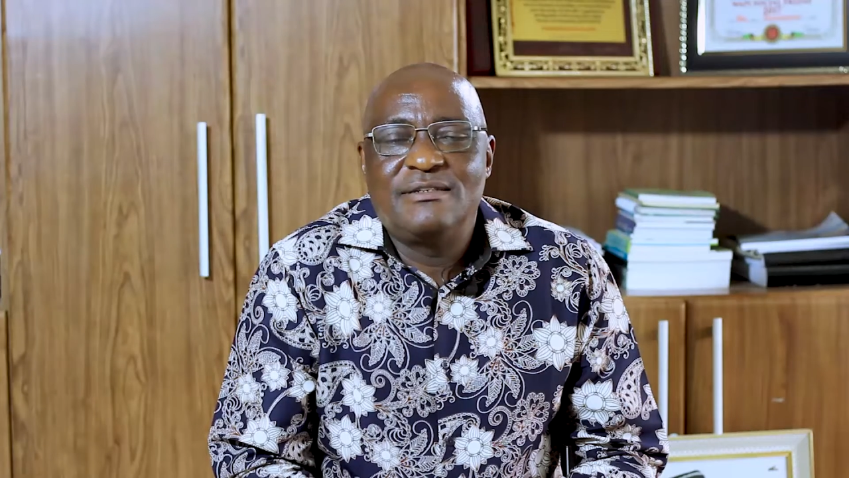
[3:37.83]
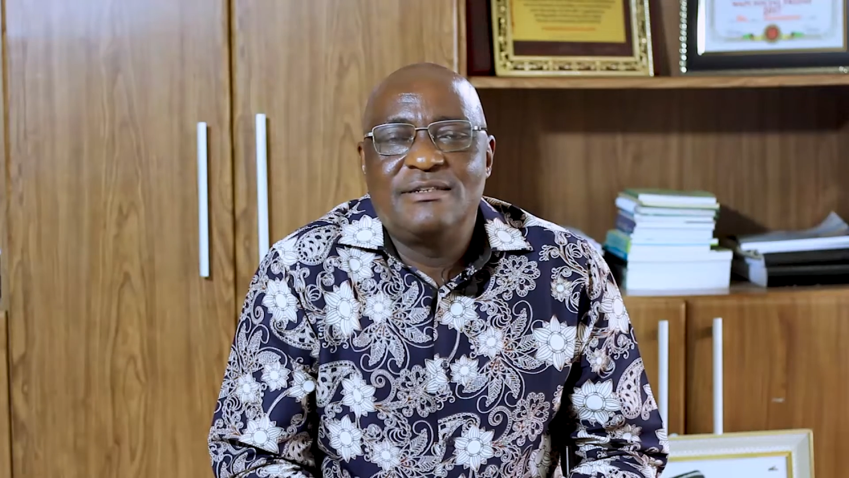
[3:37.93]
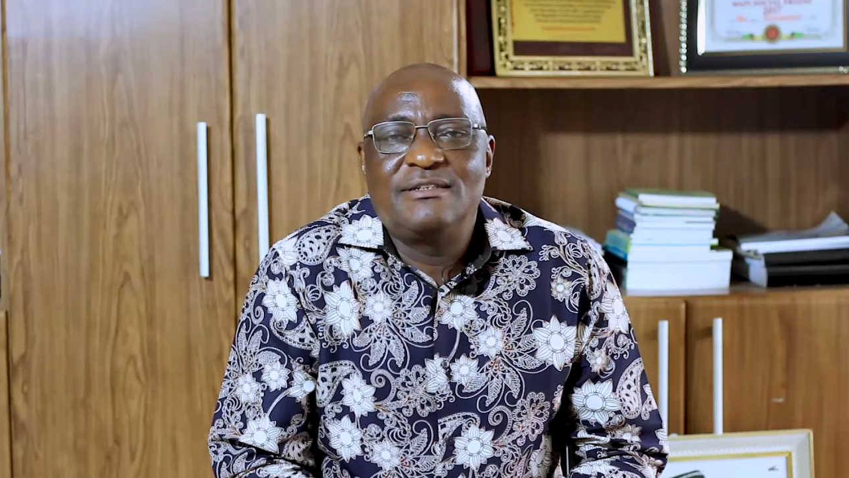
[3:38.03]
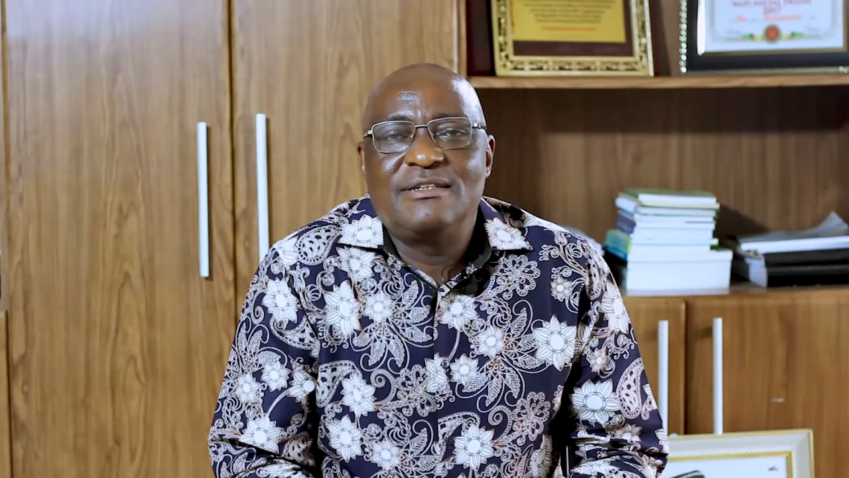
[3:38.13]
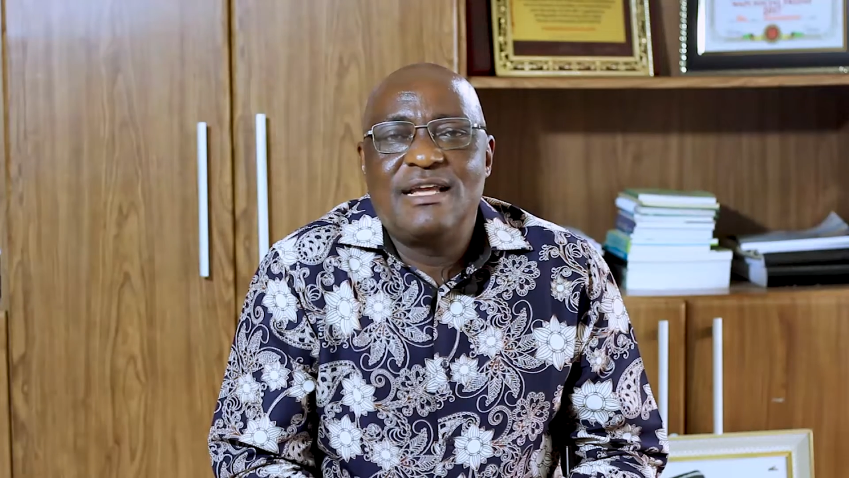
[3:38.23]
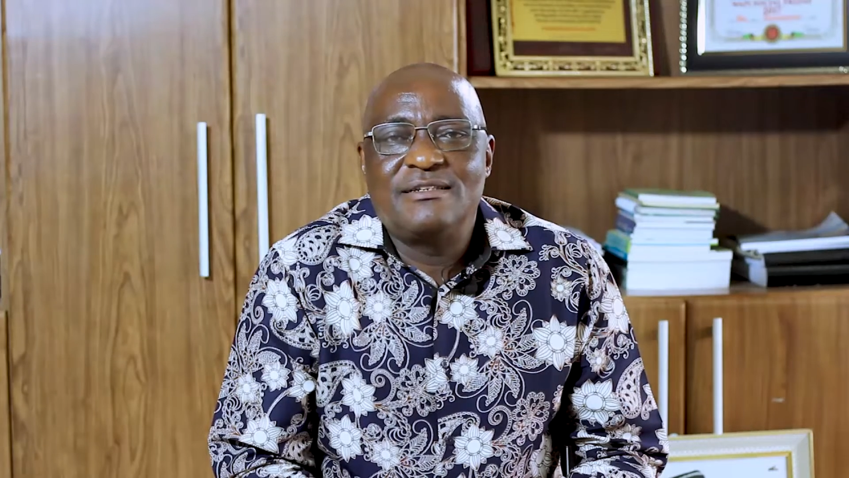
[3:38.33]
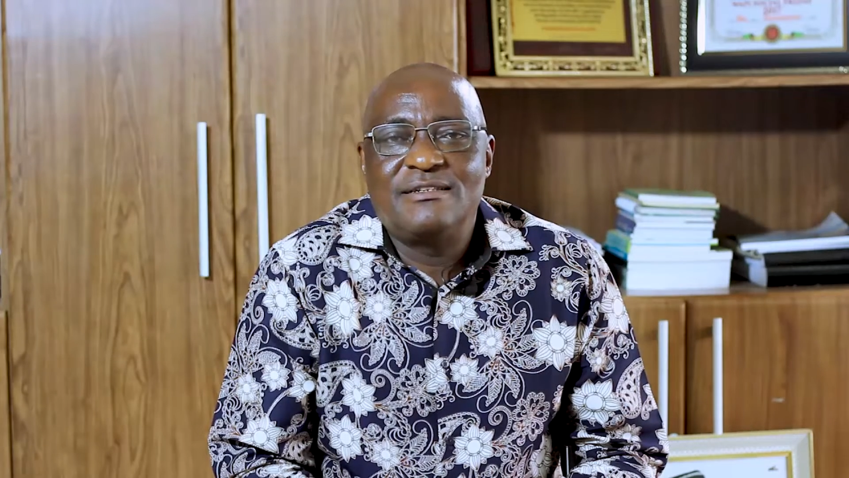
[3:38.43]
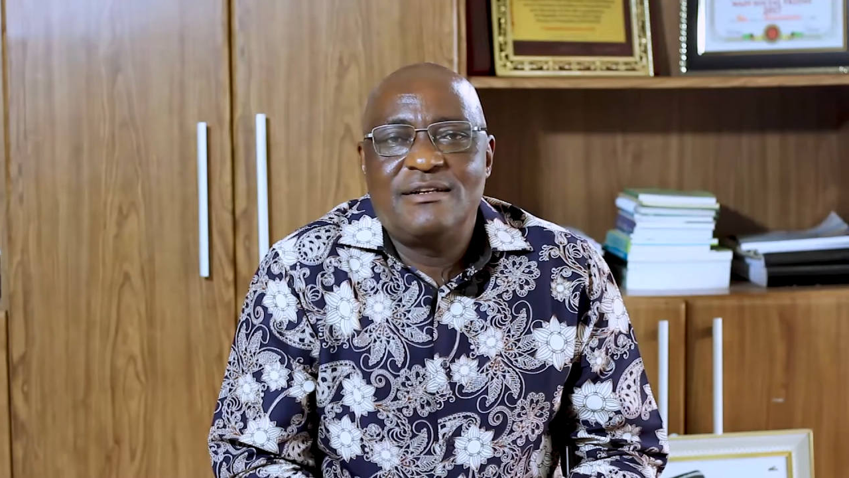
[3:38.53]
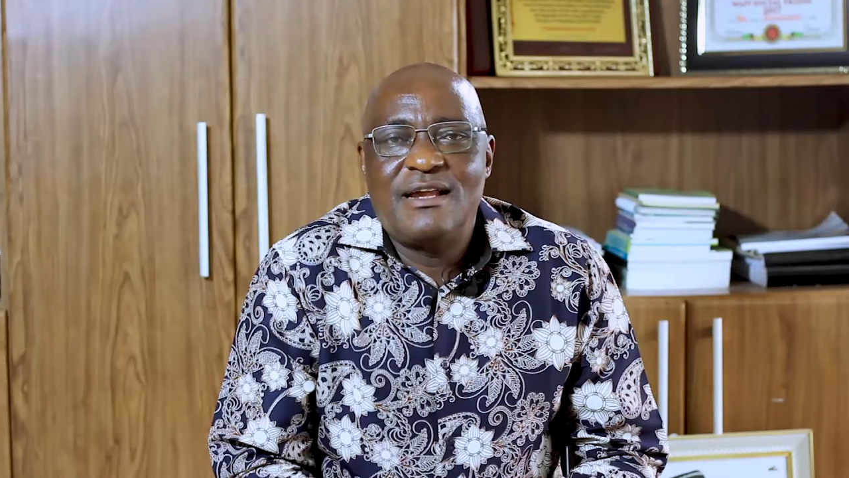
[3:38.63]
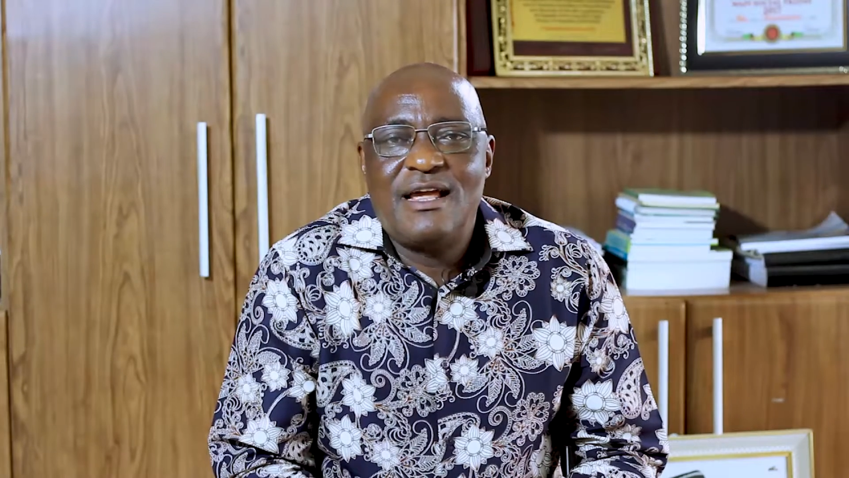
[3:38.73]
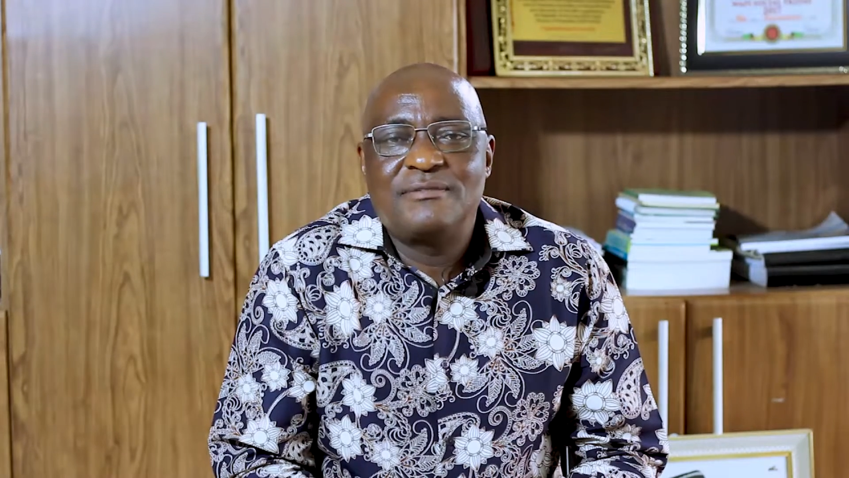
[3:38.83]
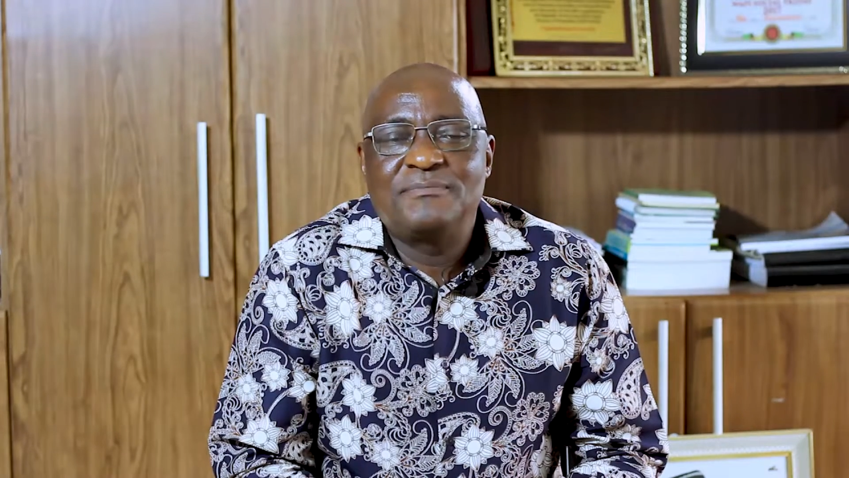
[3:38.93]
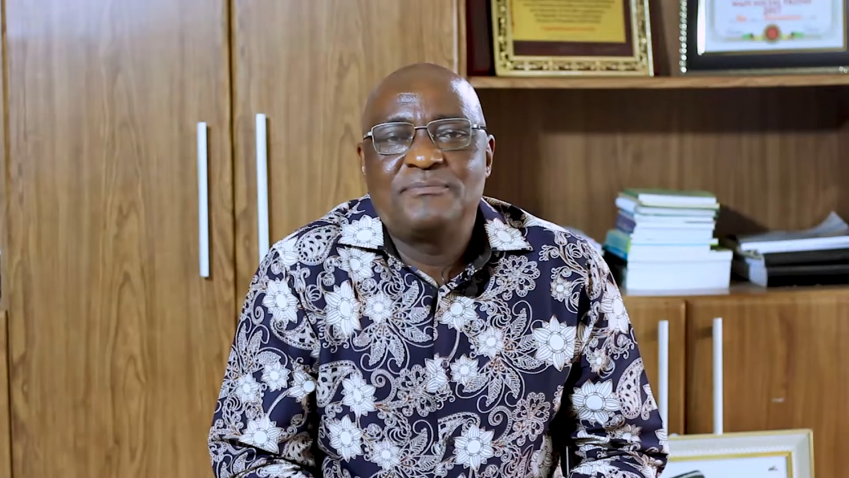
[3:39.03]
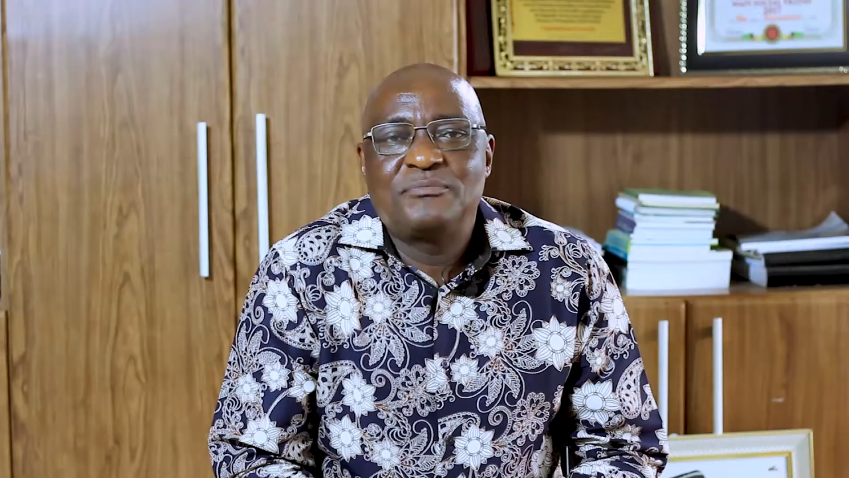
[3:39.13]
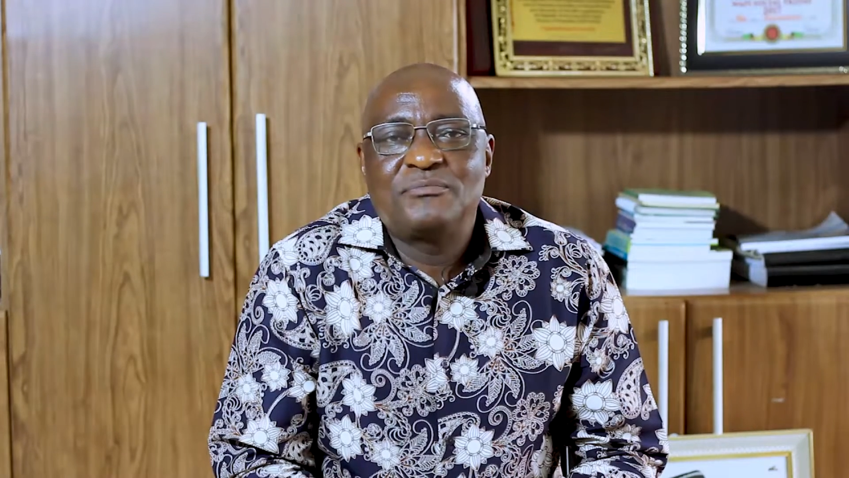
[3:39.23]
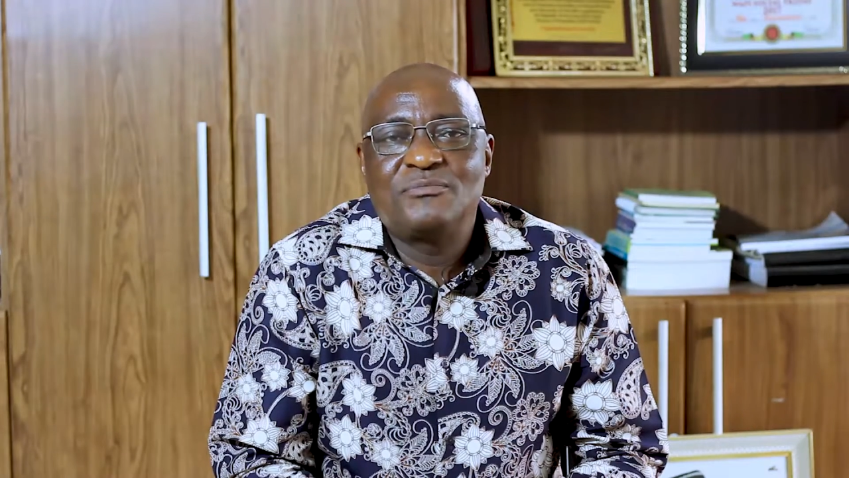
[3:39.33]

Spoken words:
in Nigerian